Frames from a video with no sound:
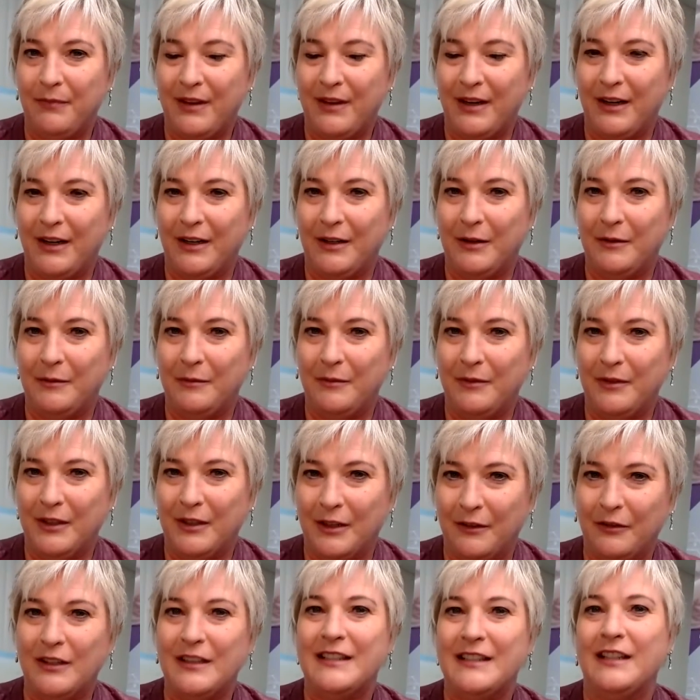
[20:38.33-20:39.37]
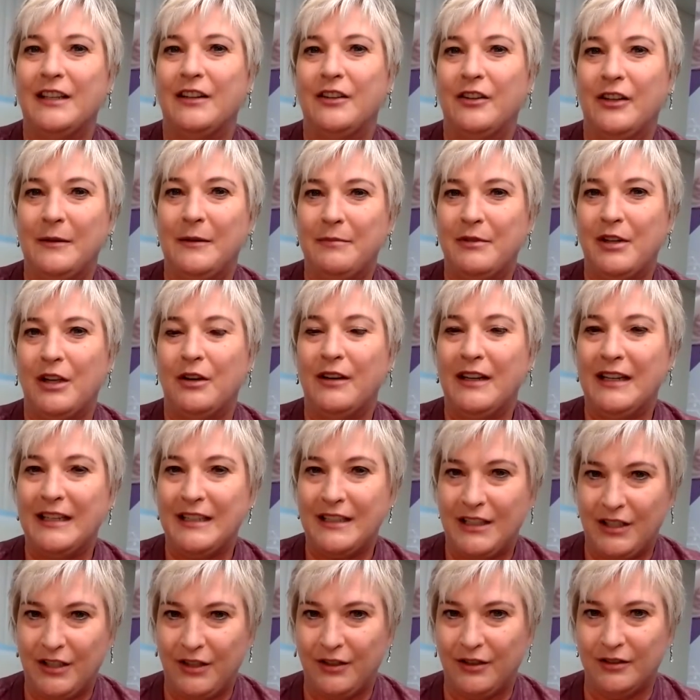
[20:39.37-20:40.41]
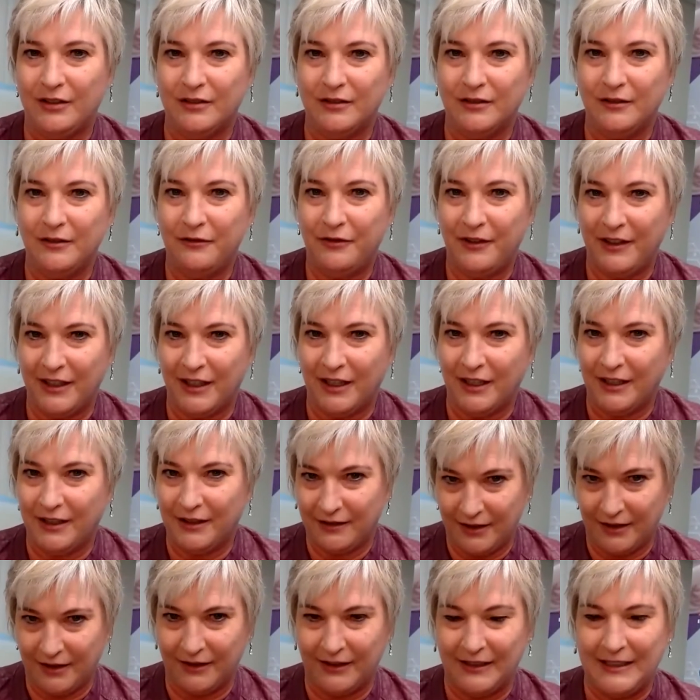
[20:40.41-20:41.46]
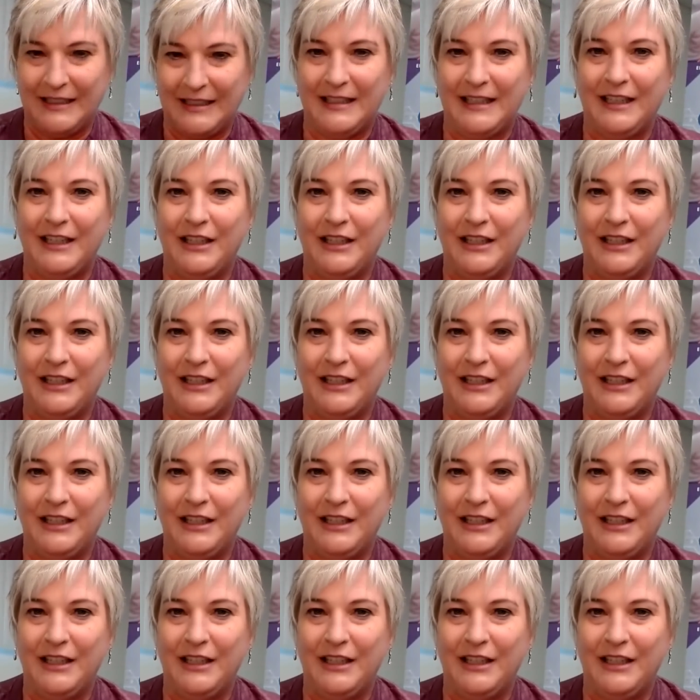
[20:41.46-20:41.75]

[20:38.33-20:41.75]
their converts their crypto into fiat currency,